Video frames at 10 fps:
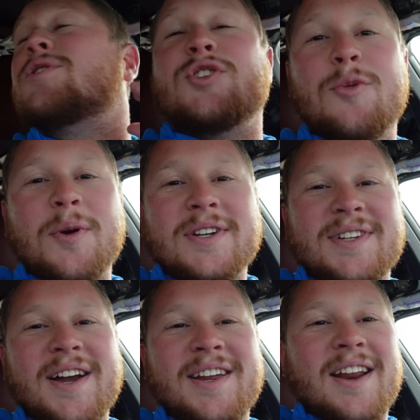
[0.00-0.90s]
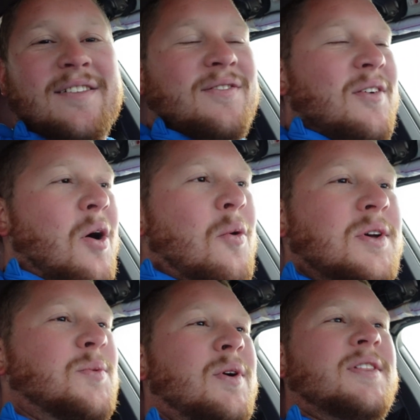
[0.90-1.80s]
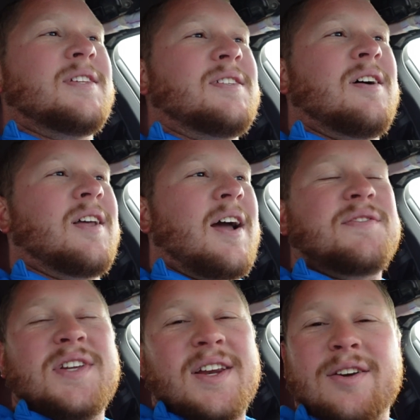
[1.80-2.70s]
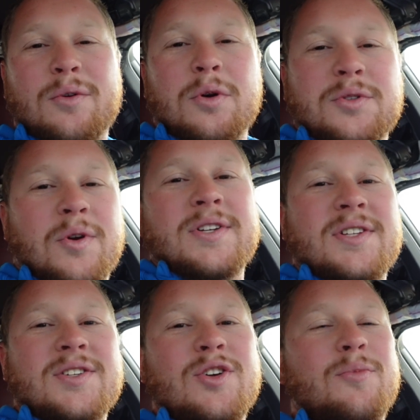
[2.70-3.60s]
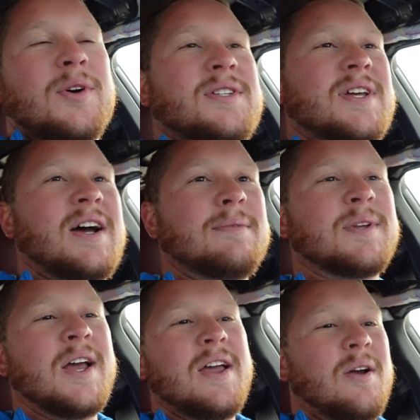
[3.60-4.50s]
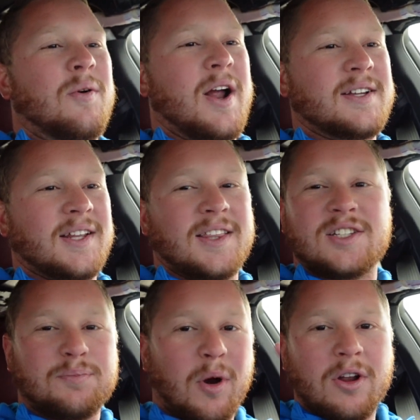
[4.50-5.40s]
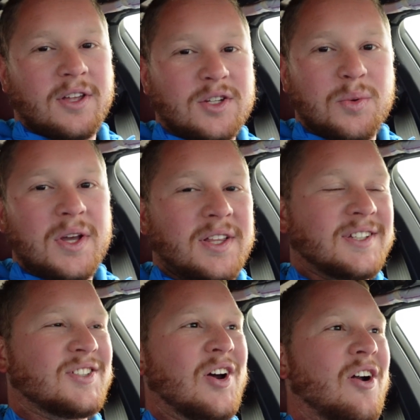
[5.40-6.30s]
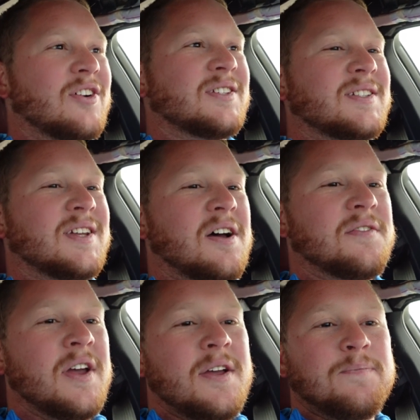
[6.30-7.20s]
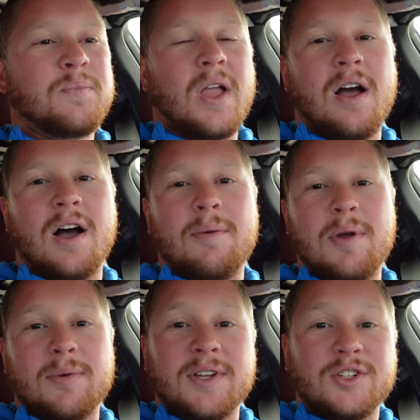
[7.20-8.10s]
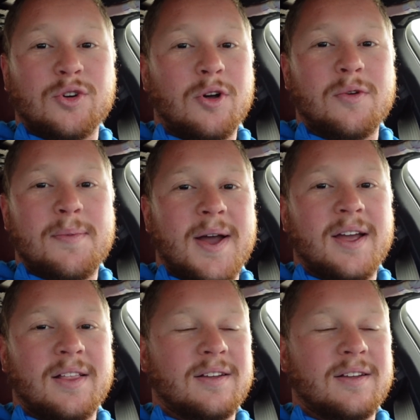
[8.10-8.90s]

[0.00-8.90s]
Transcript: super excited. I've always wanted this done. Like, I've seen it in Rolls Royces numerous times, where it has like the sparkling, twinkling stars and stuff. I'll be able to control it with my